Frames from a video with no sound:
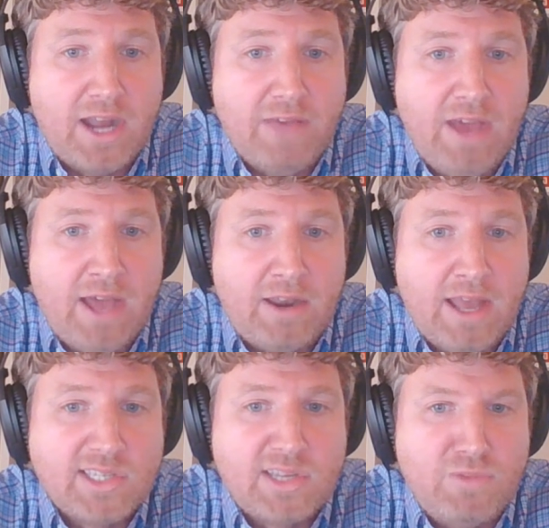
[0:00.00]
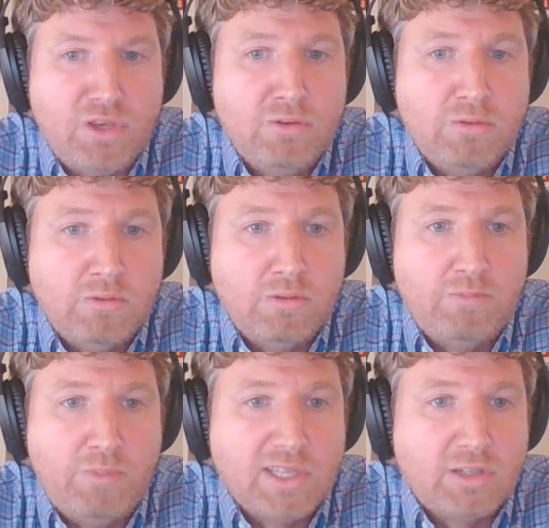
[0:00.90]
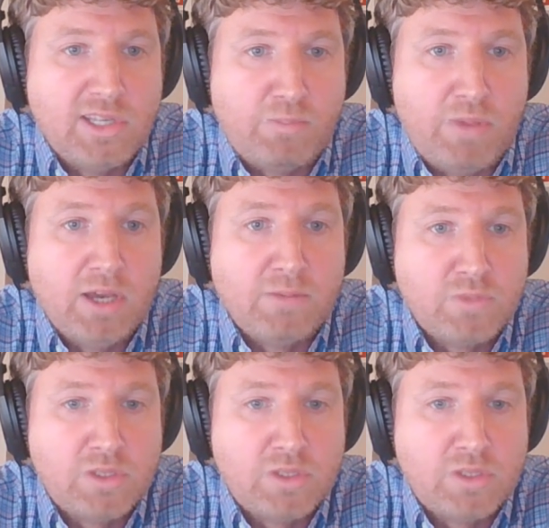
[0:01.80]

I've got S M U basically as a pick'em.